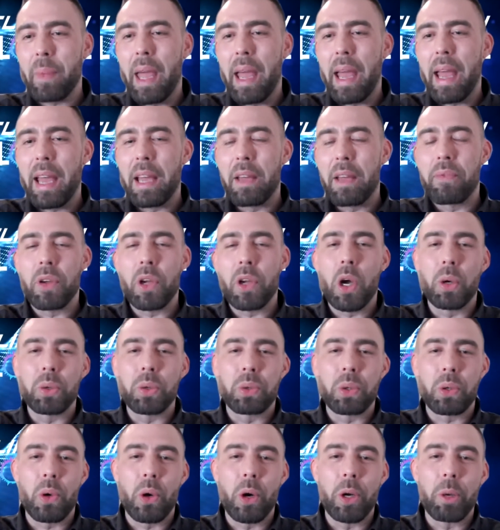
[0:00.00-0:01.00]
if you go
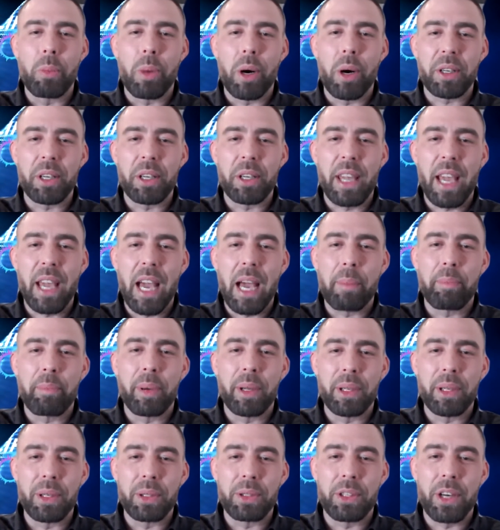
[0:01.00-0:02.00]
to CoinMarketCap
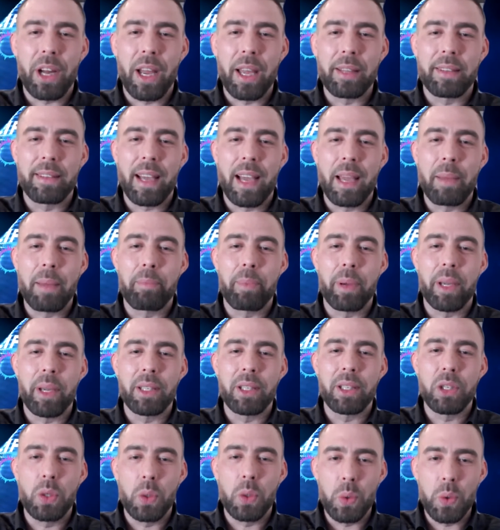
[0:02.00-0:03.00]
and you type
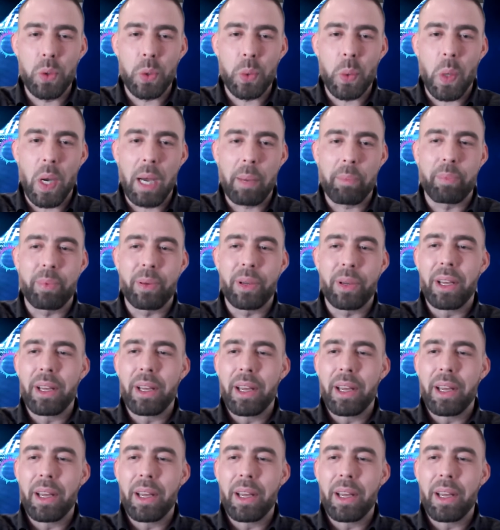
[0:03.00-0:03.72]
in USWAP,